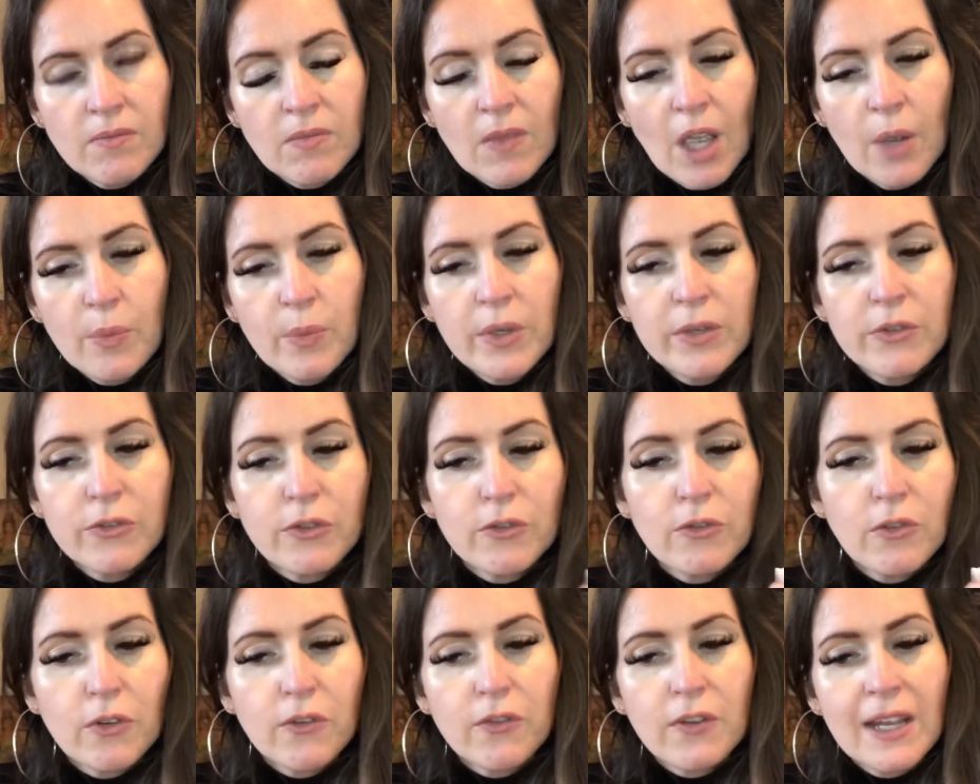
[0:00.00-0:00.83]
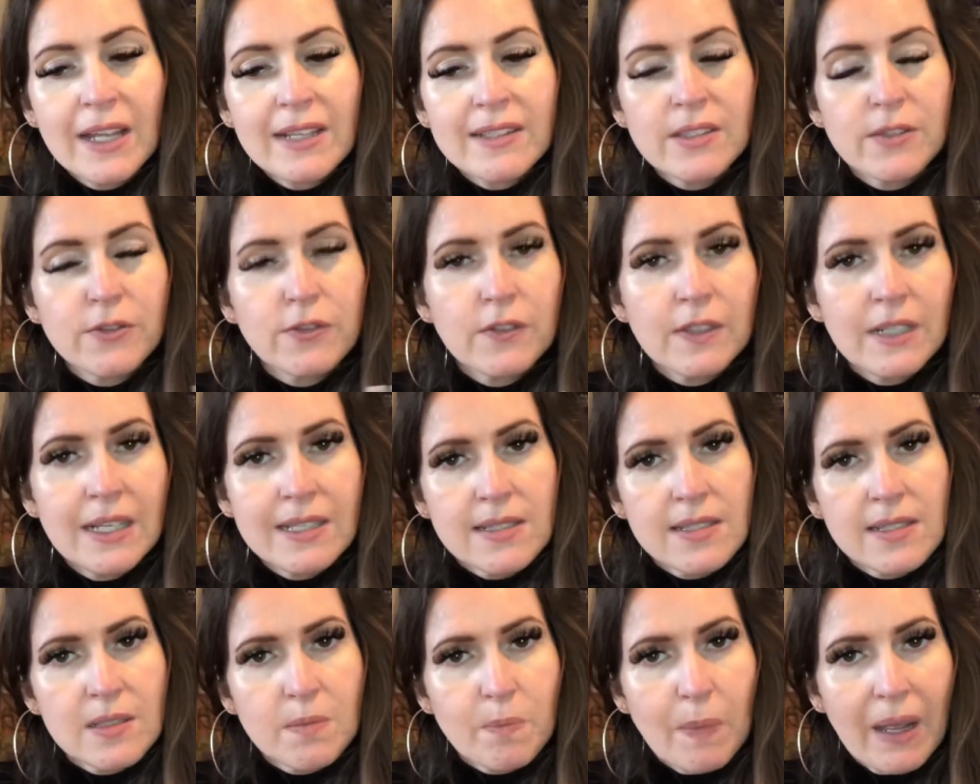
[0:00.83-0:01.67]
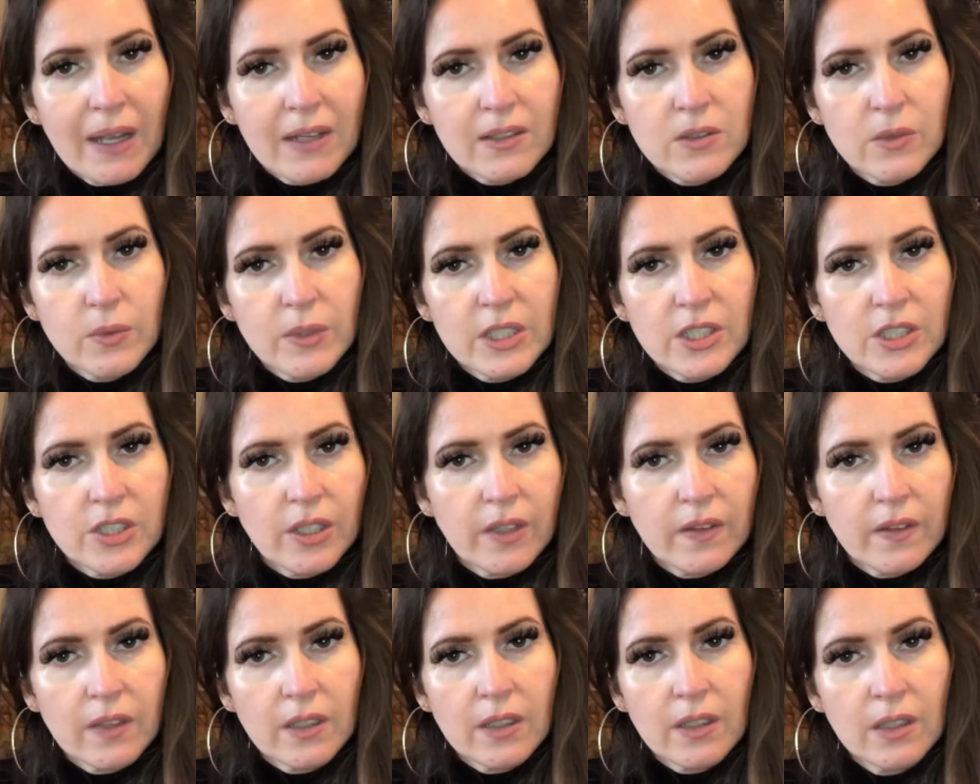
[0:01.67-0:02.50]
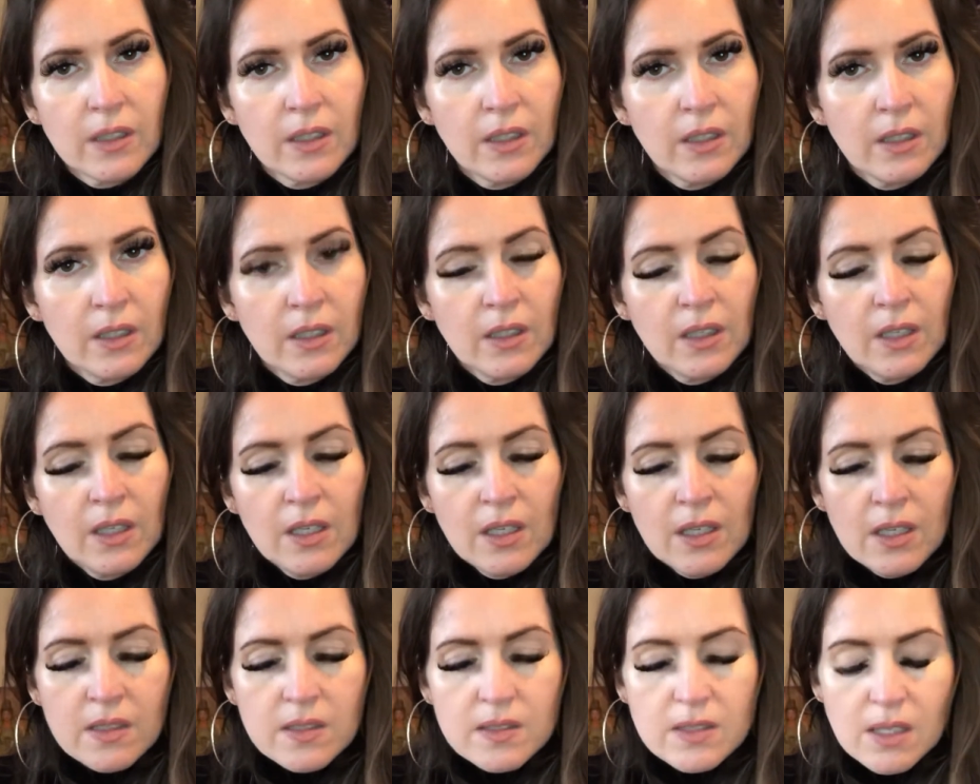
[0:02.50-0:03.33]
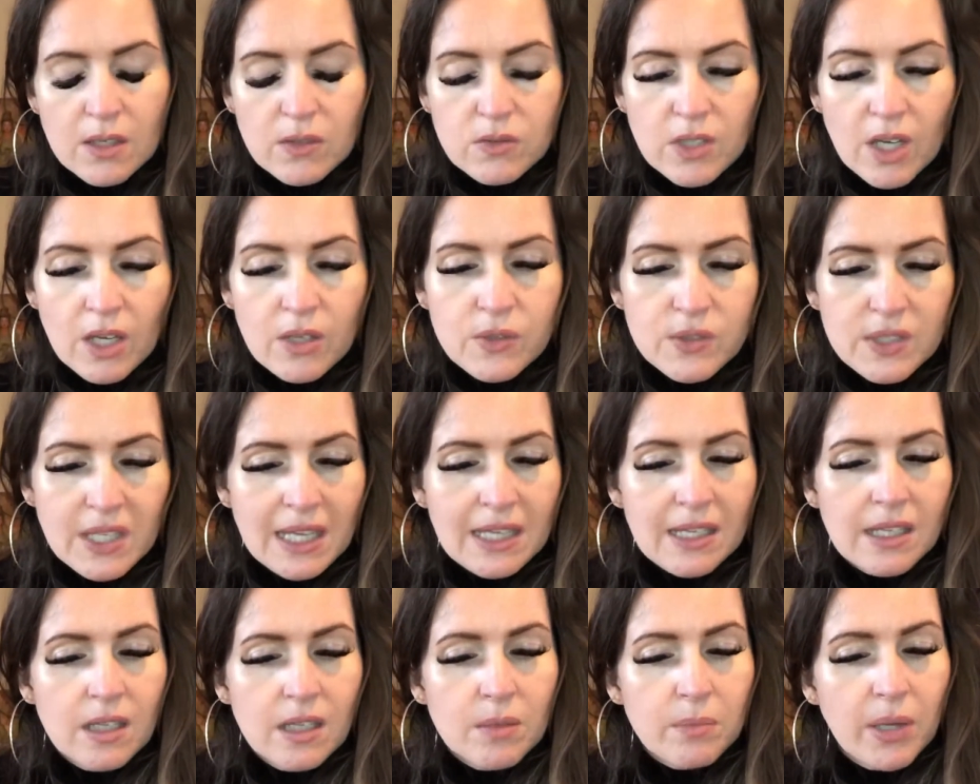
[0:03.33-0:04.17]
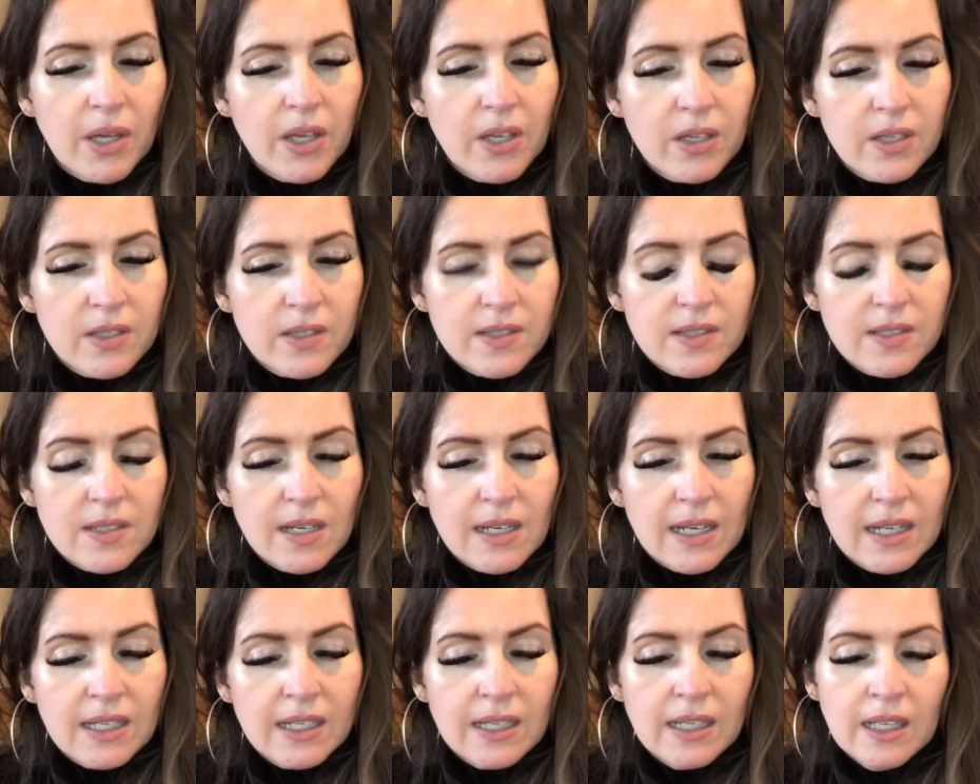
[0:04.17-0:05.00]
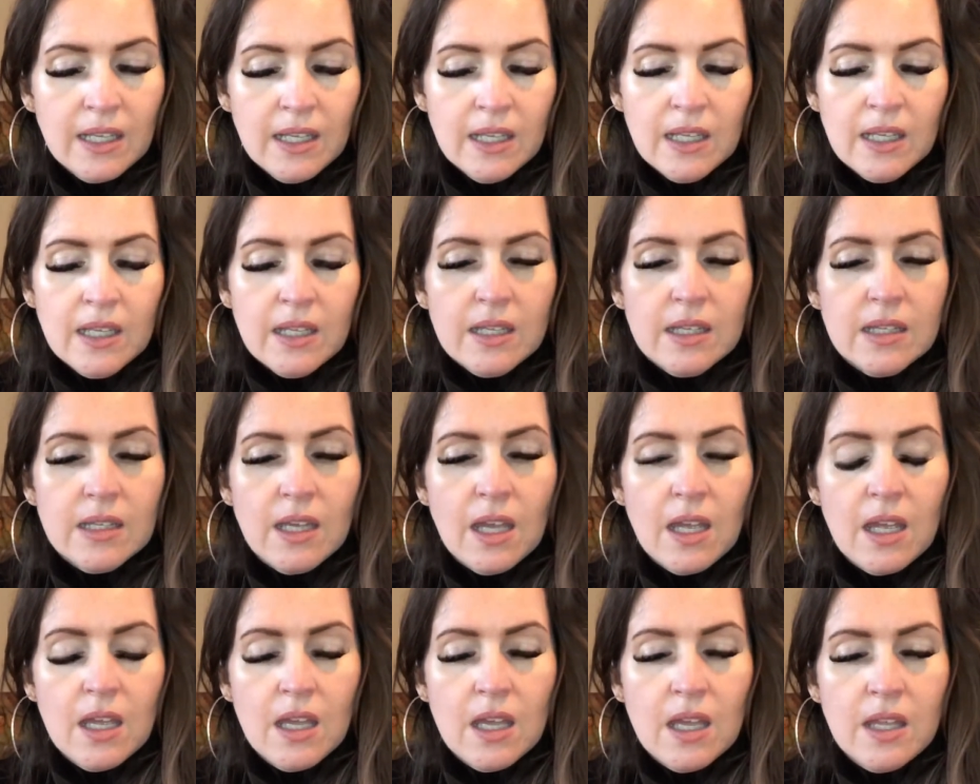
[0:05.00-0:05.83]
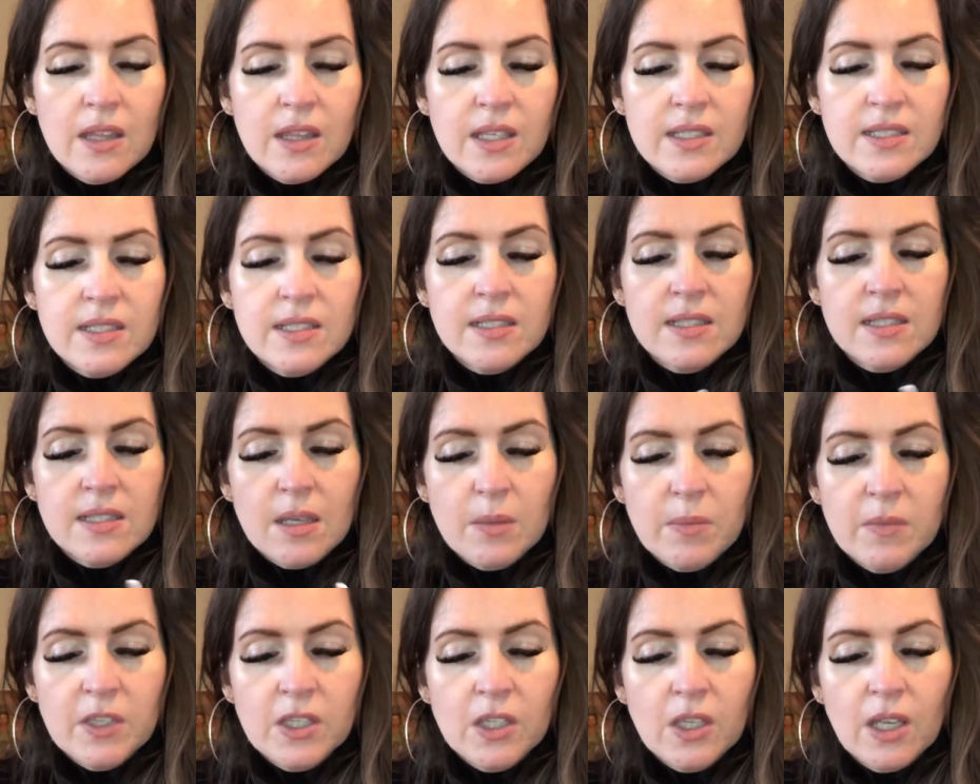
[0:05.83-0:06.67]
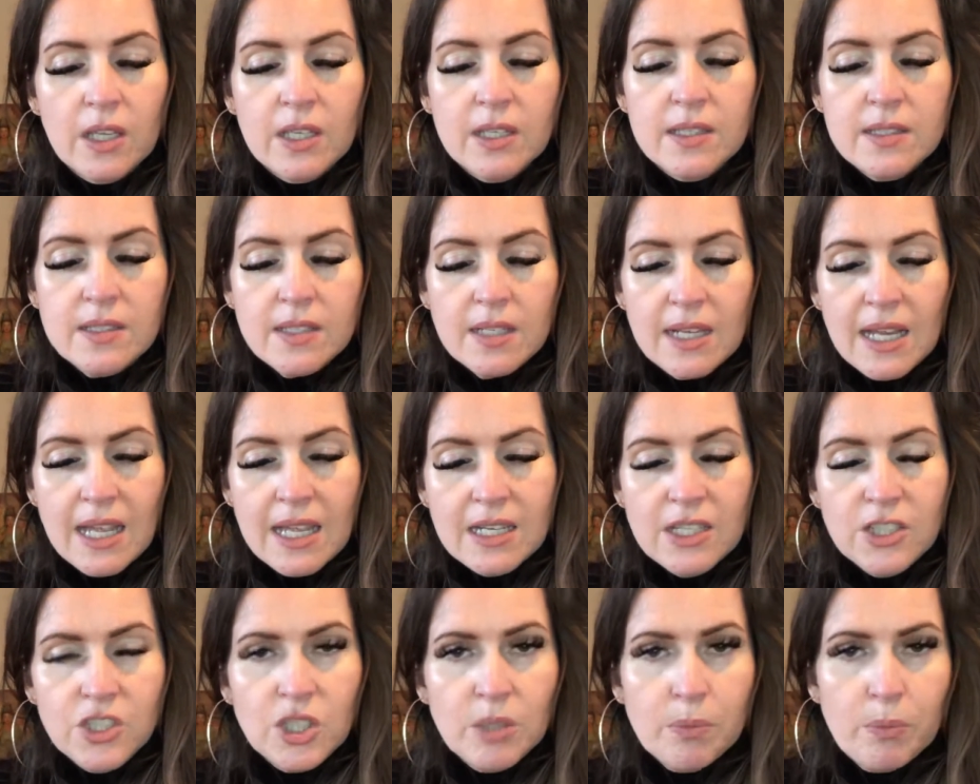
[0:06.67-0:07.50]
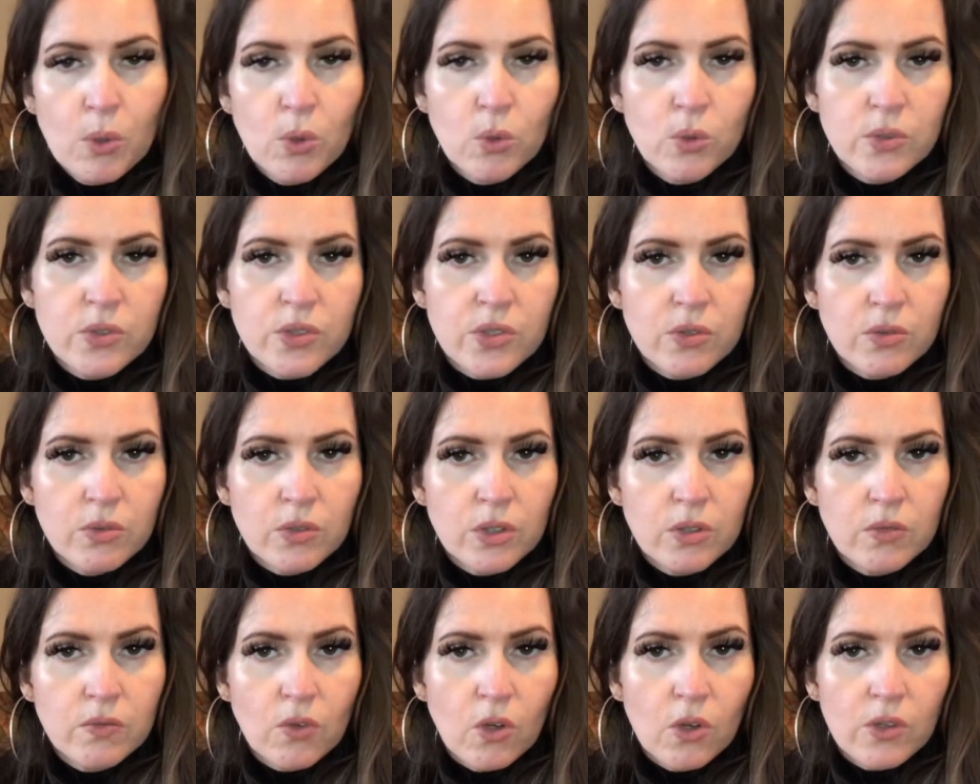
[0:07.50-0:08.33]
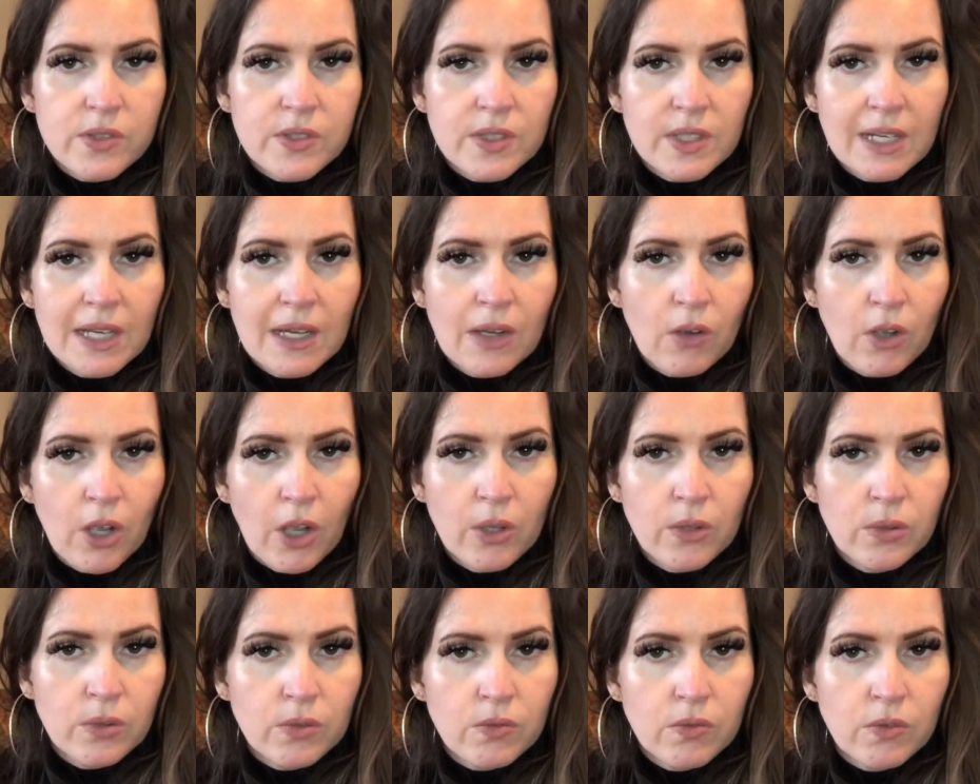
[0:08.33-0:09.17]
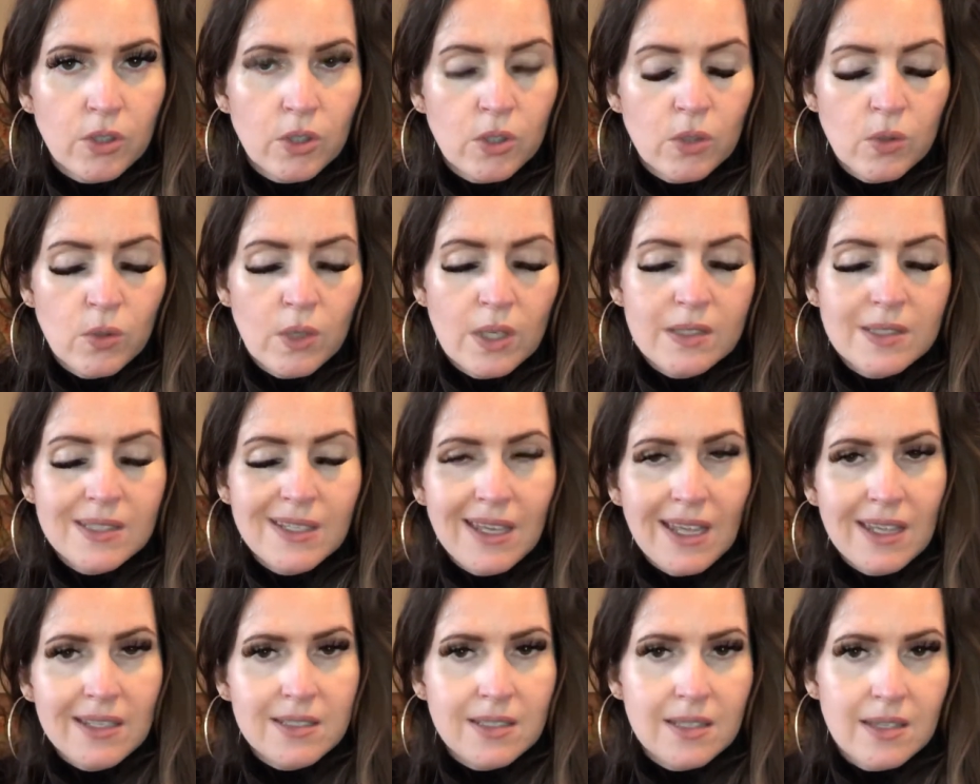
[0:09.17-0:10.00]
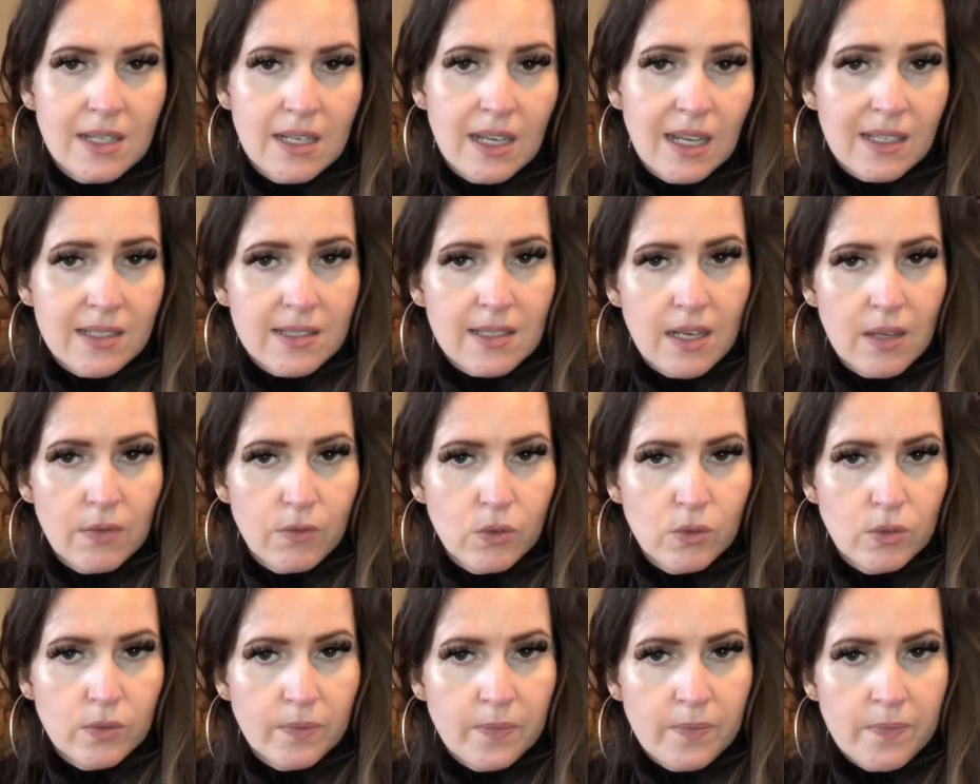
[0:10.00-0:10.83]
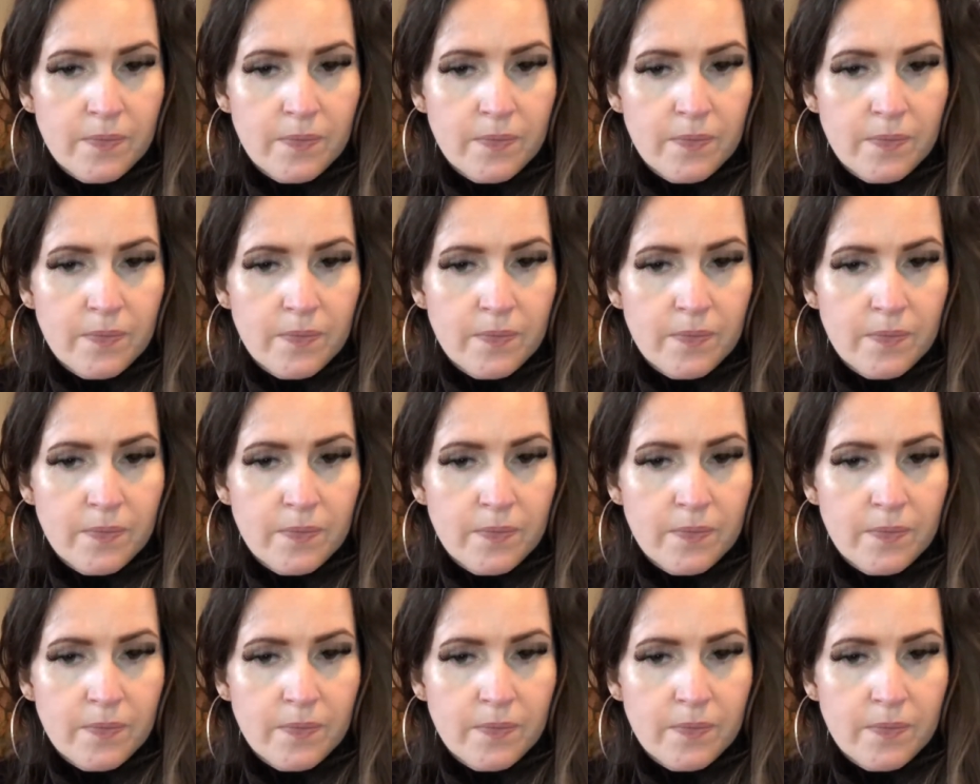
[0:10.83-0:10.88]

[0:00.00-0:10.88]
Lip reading: And we reflect different lessons back to each other. So don't take it personally. This is something, it's an energy portal you've got to now go through to get to the next level.